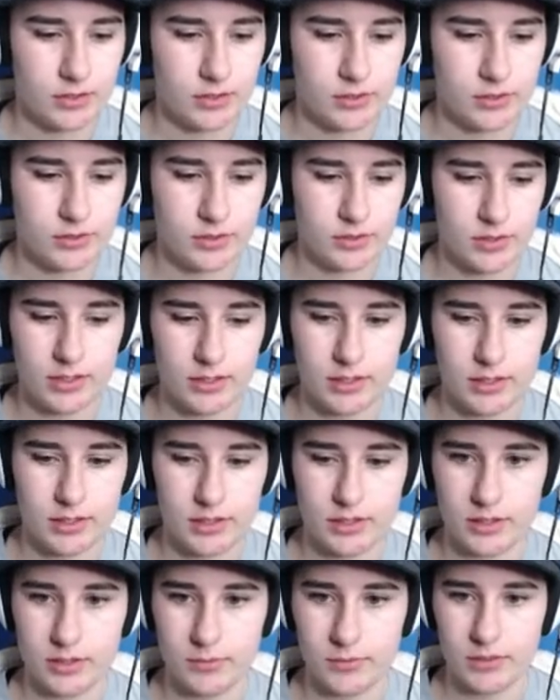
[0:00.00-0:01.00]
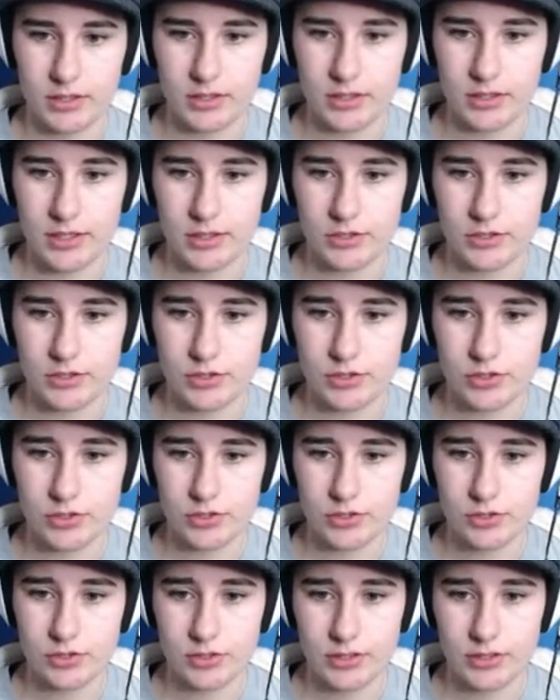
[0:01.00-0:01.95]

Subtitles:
then I'm gonna get Julia to grab a serve.